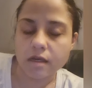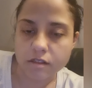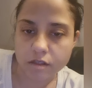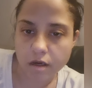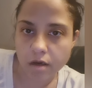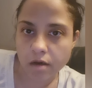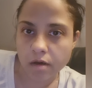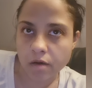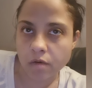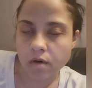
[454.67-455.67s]

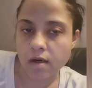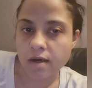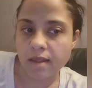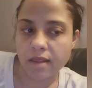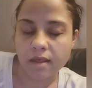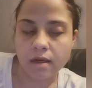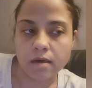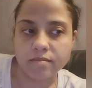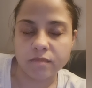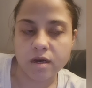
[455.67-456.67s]
so I think
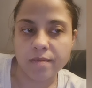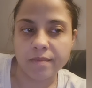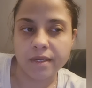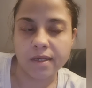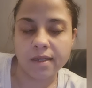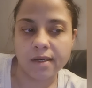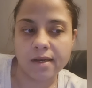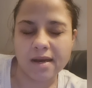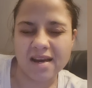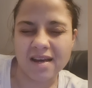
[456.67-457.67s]
I'm coming in
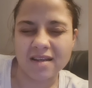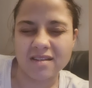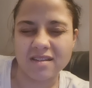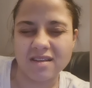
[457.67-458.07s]
at